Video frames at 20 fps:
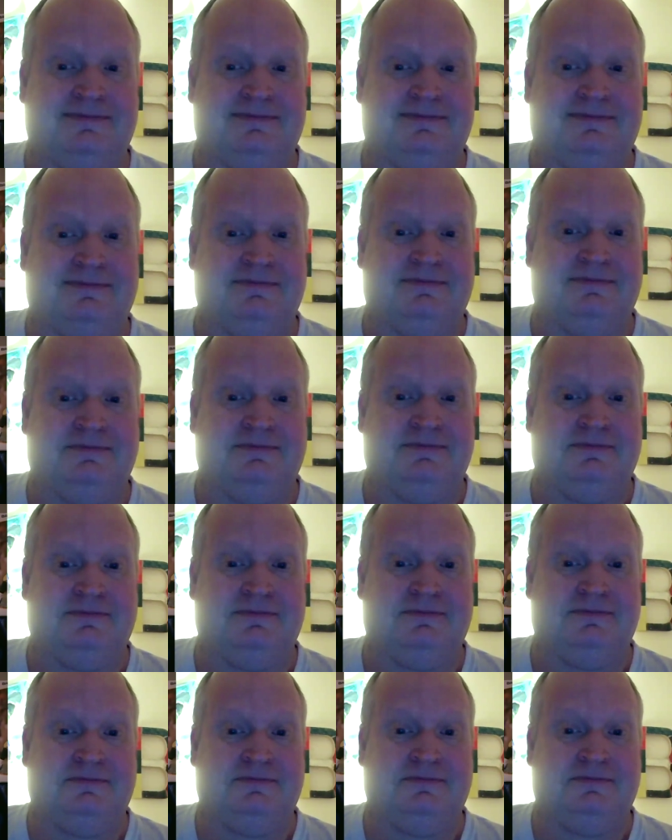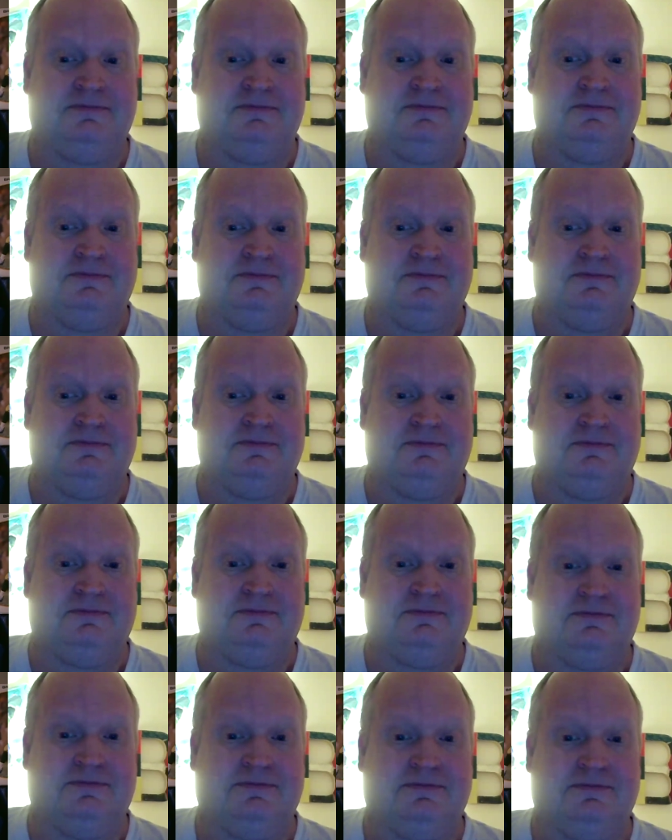
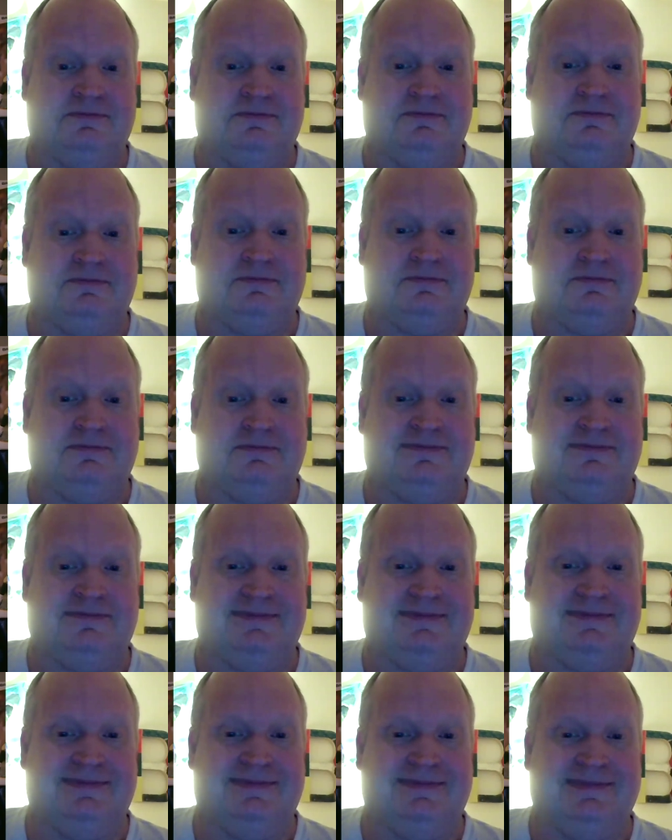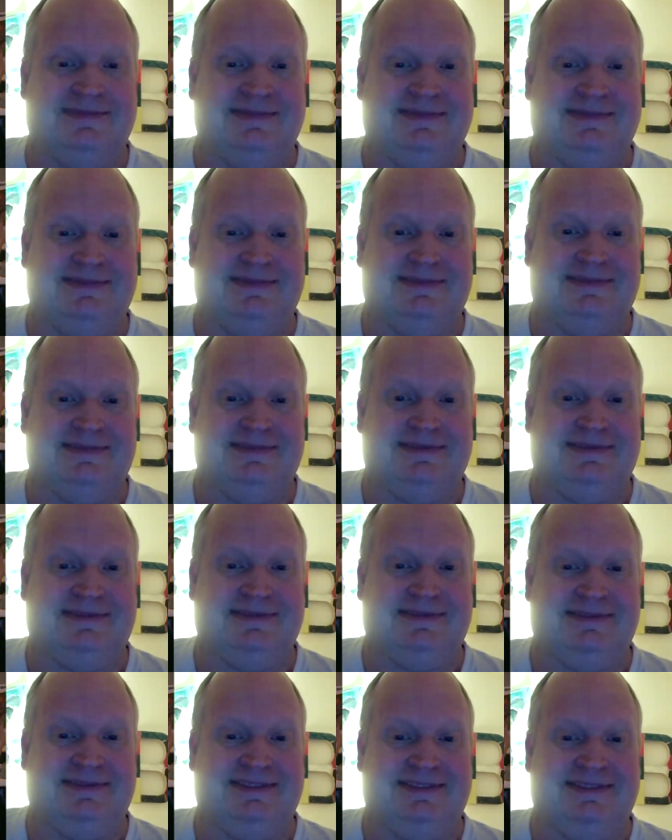
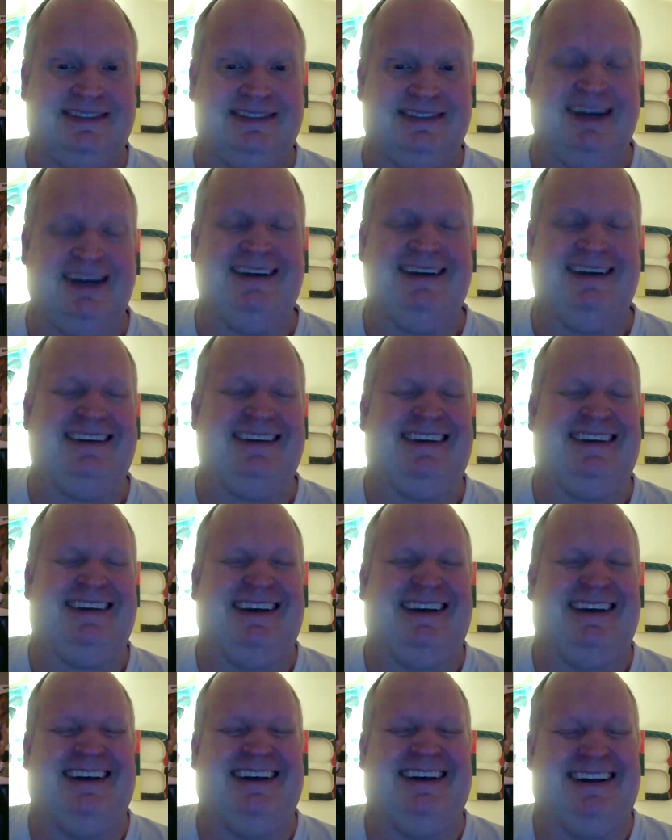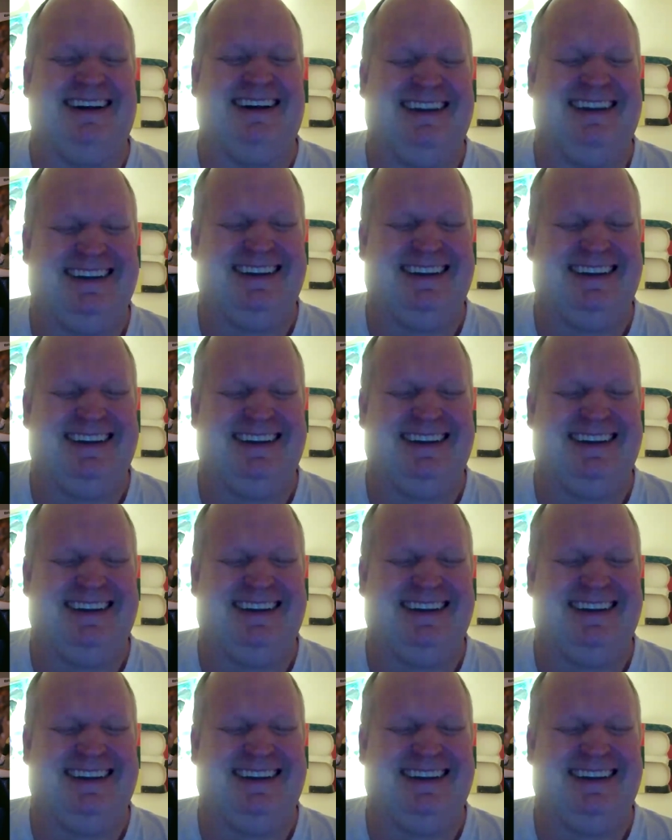No words are spoken by the person on screen.